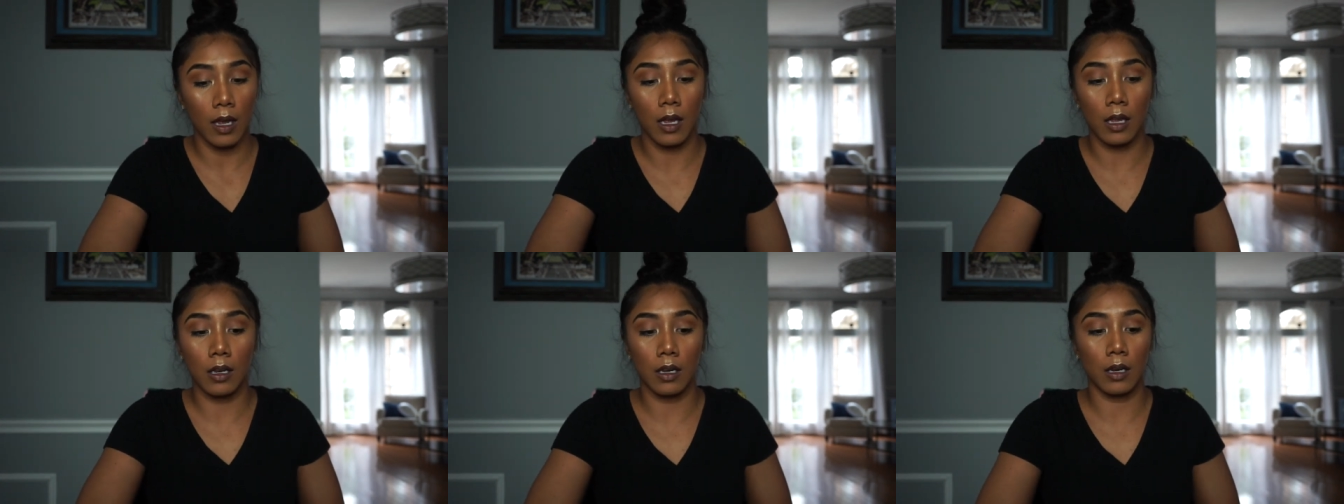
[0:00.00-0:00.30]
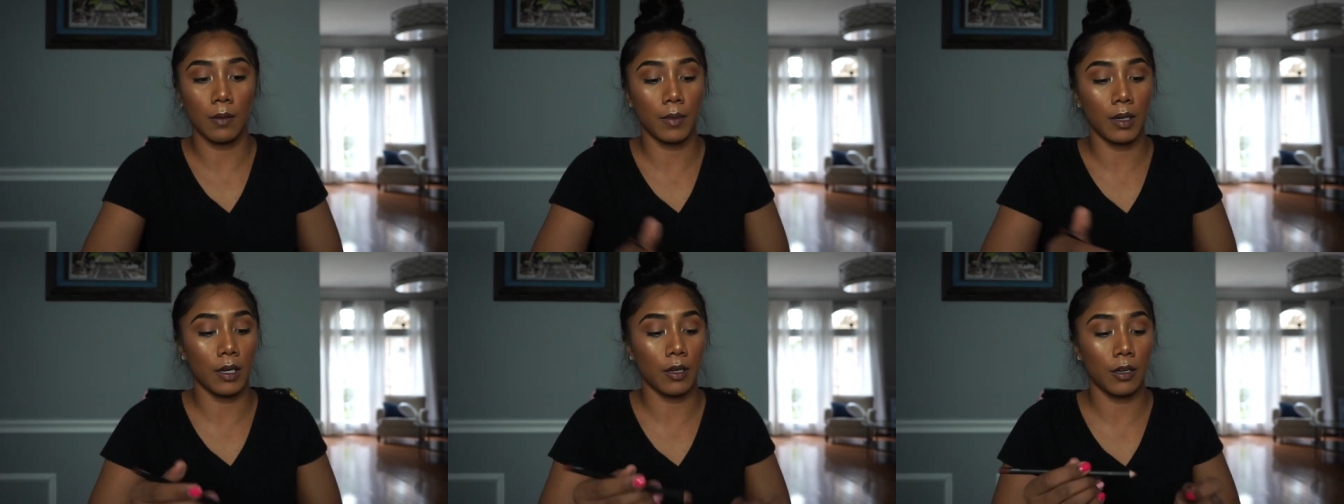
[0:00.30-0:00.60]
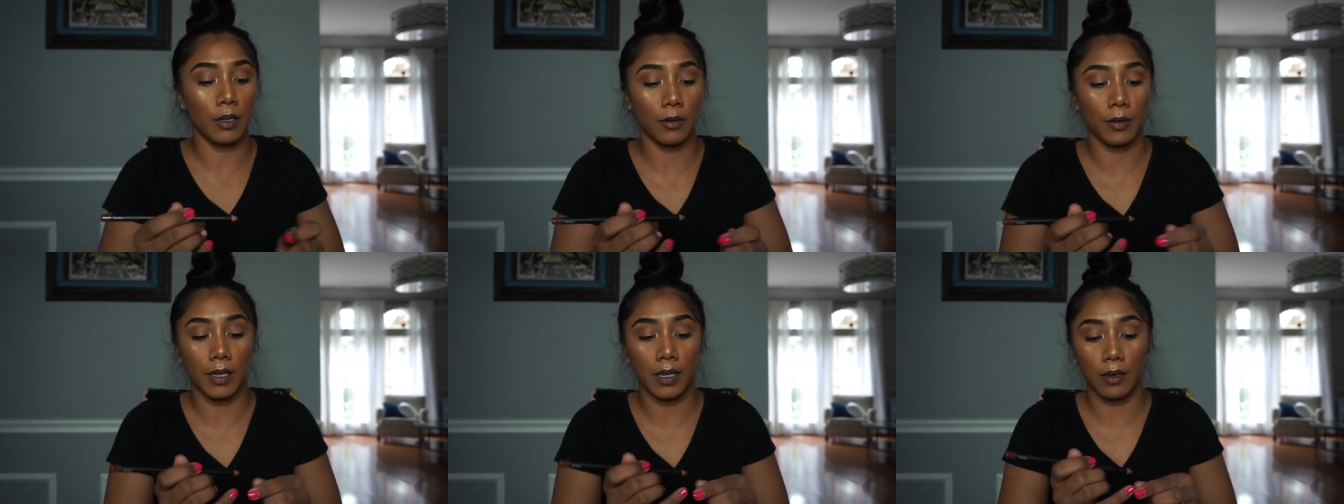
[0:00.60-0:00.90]
And I'm going to
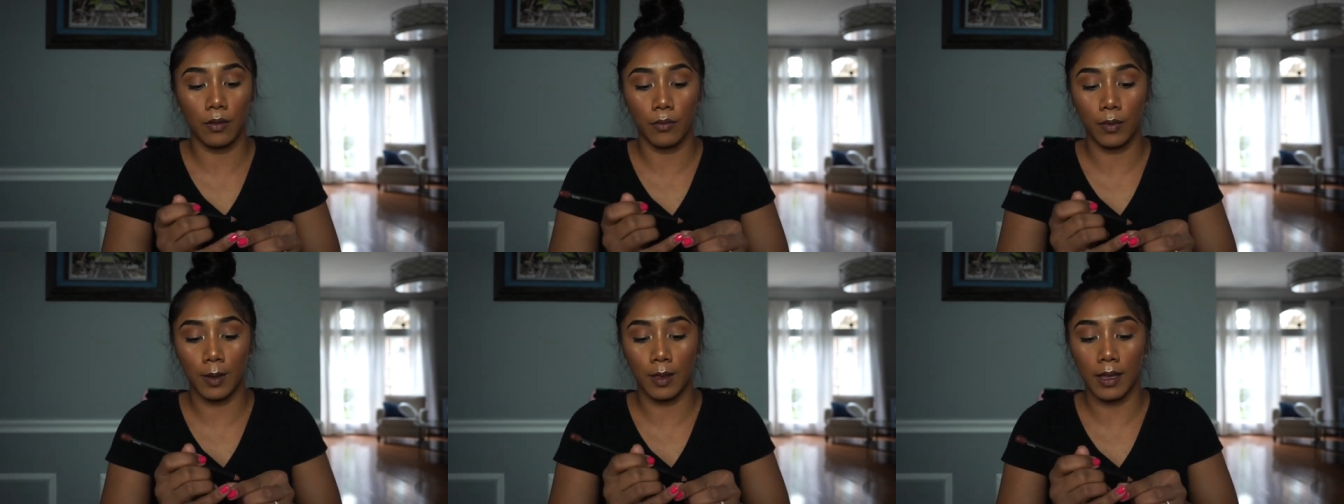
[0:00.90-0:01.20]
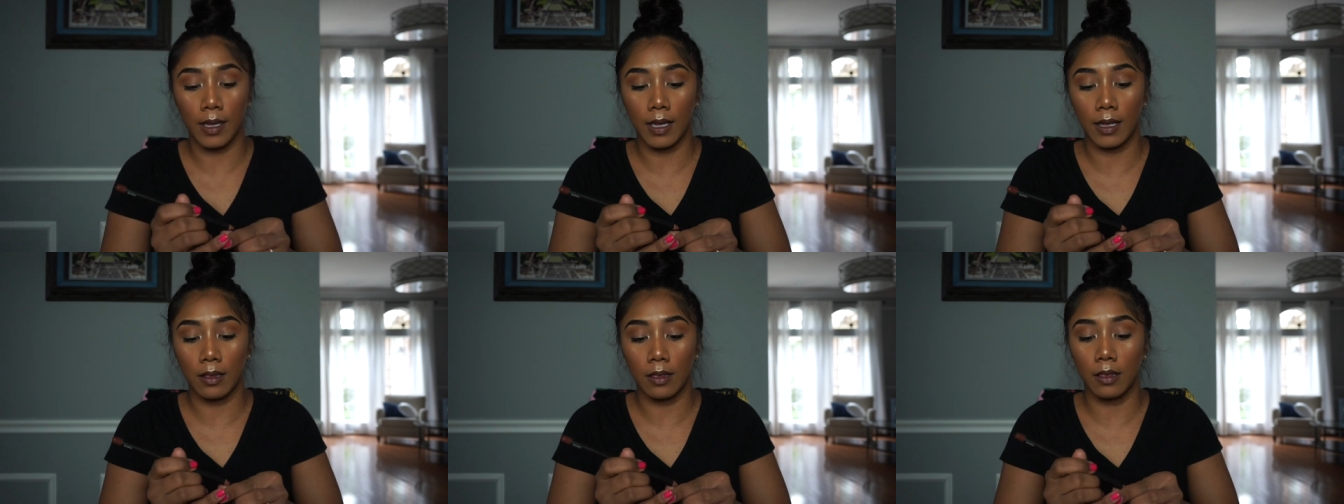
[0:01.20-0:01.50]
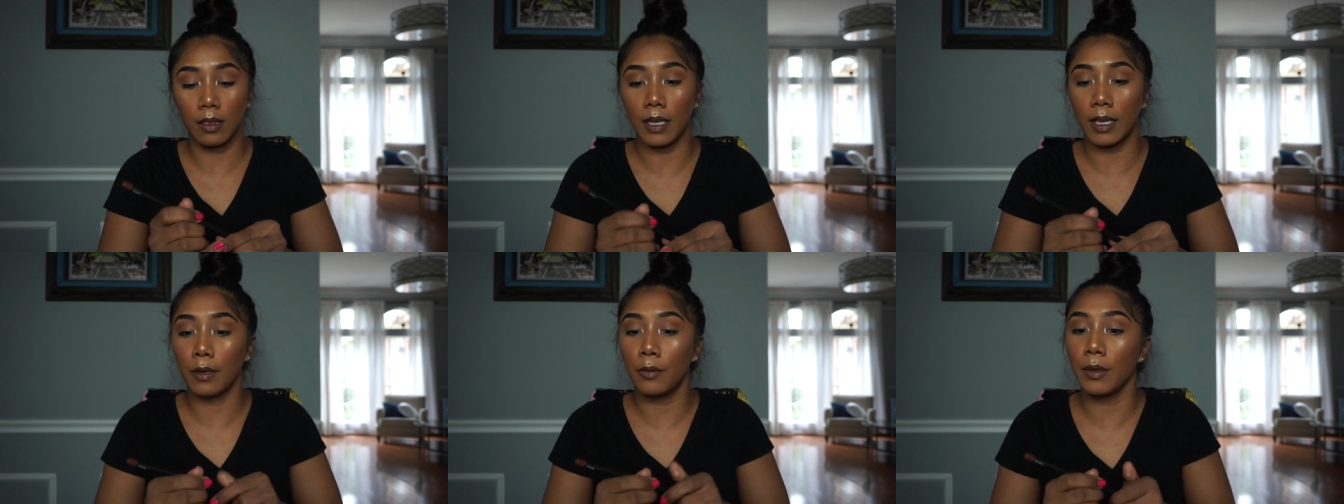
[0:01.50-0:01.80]
go in with a
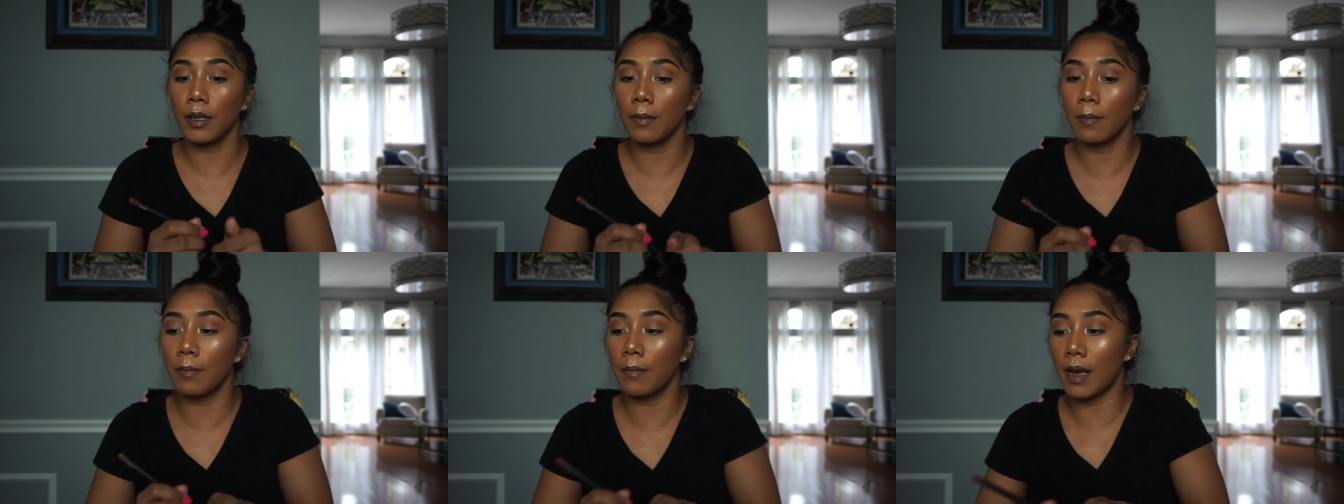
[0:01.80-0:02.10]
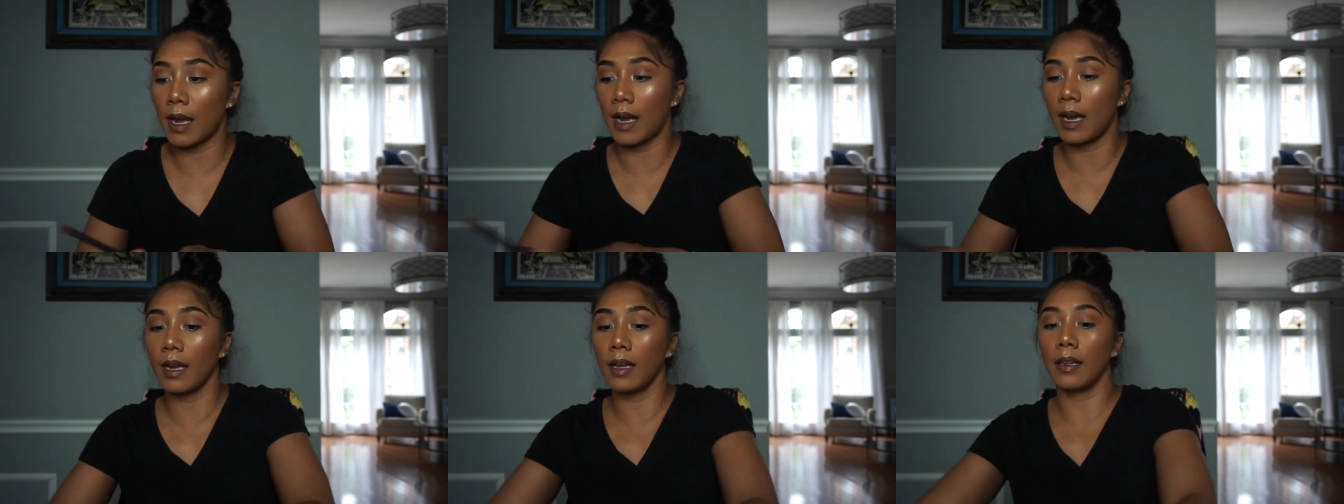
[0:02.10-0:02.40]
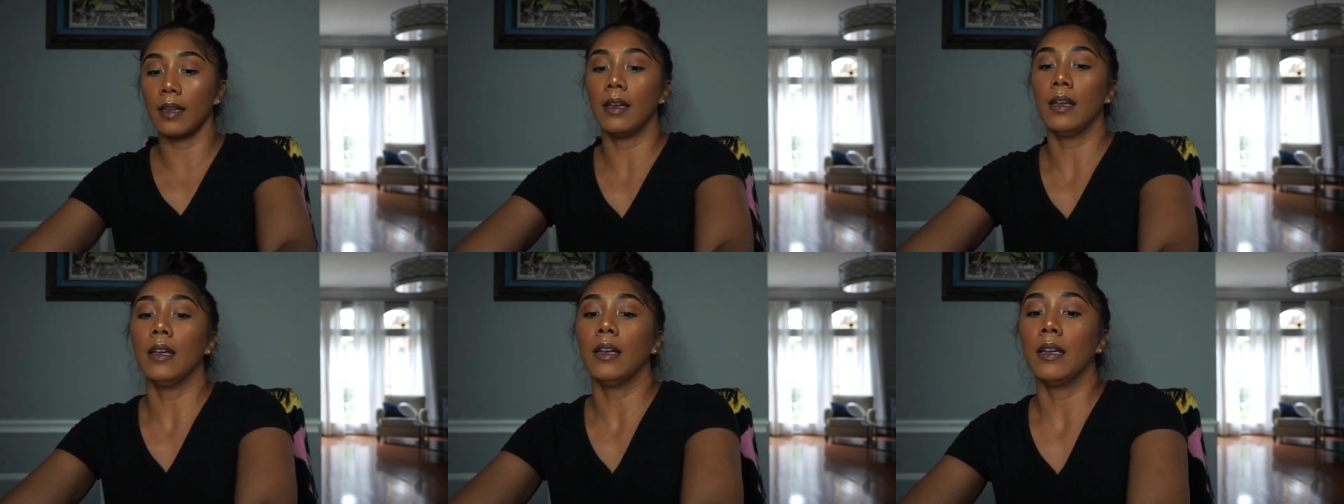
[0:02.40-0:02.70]
liquid
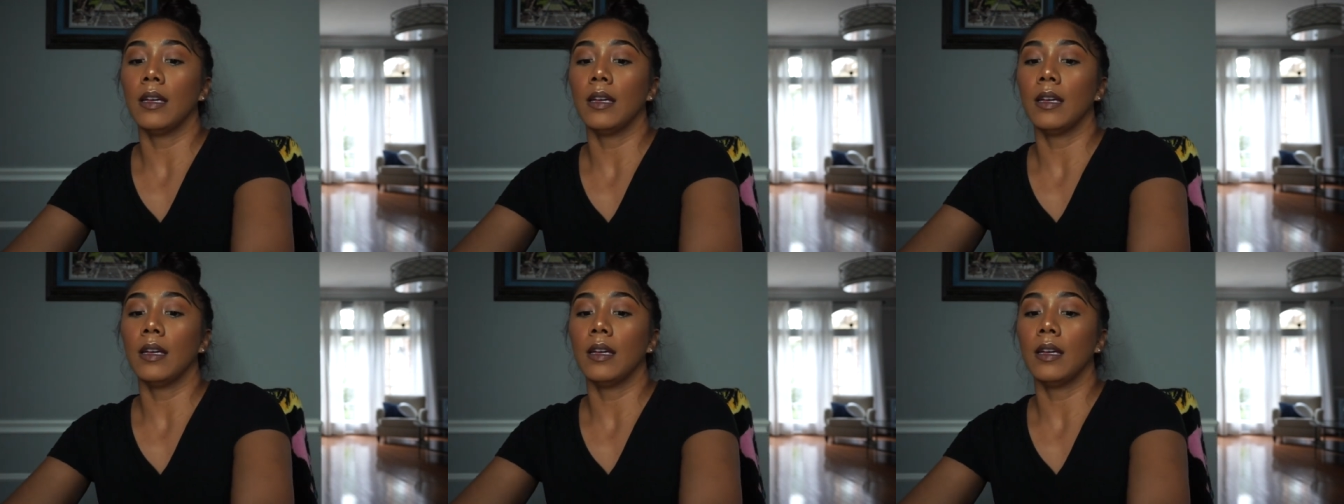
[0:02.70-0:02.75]
matte.